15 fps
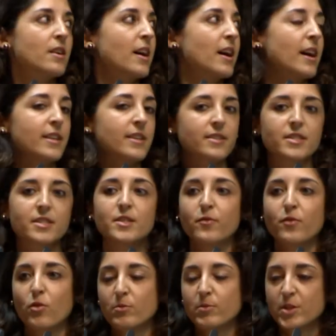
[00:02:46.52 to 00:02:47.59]
And this
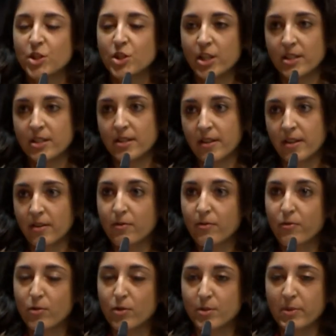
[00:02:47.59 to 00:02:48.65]
forms the shading
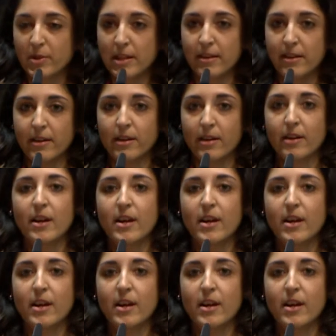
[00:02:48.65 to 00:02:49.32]
for the building